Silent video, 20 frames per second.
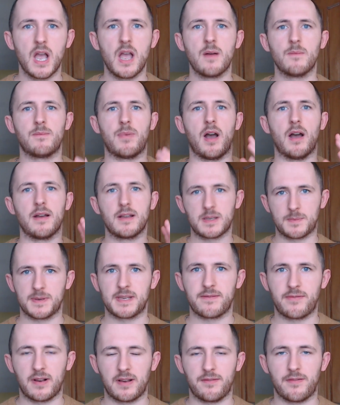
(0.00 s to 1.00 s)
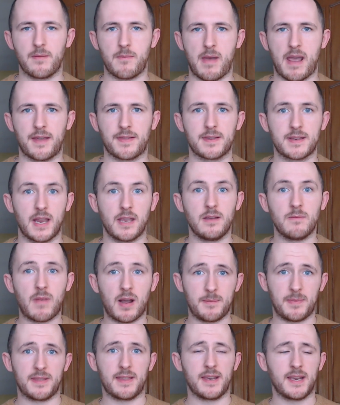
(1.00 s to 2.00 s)
but specifically for maths. Now you might be
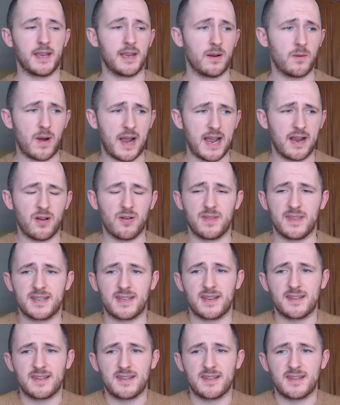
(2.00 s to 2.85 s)
thinking, well hang on, this doesn't